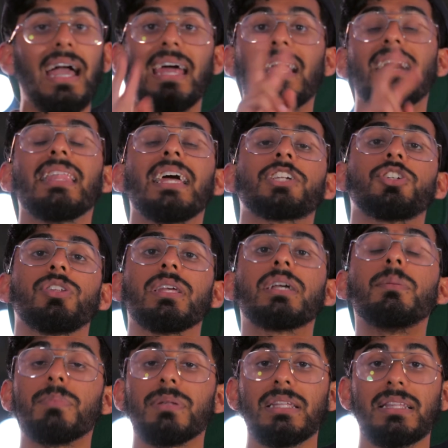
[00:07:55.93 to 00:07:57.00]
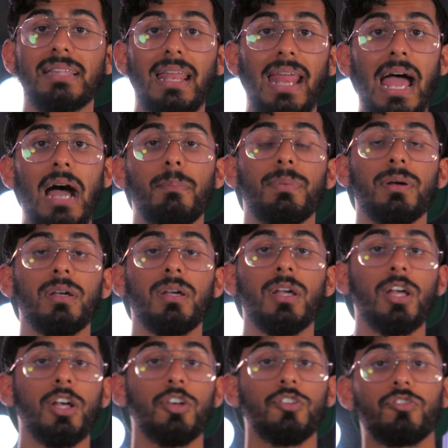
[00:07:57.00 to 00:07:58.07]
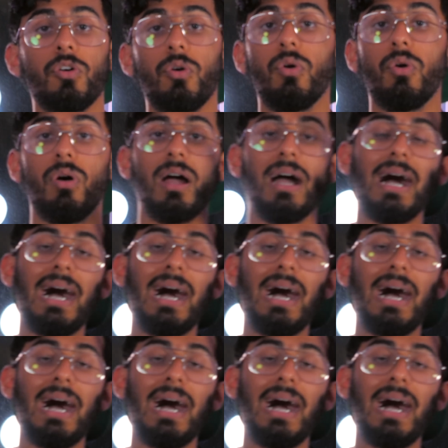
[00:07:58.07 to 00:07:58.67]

and I'll actually complete that app. So